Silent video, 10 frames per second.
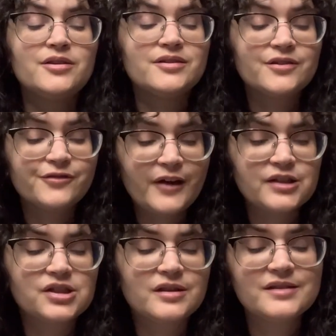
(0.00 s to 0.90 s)
this
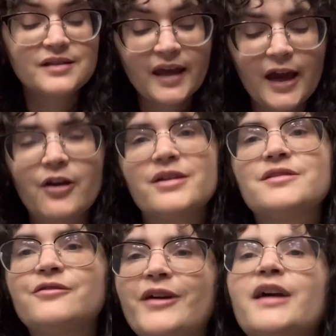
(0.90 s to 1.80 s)
affection, this care, is
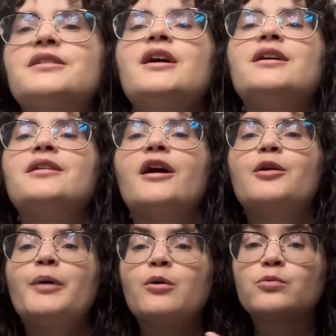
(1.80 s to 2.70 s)
in fact not
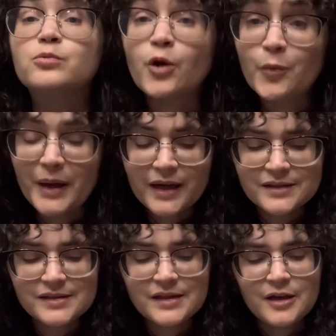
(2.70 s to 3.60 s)
about
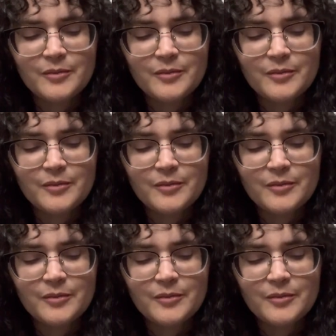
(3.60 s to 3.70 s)
romance,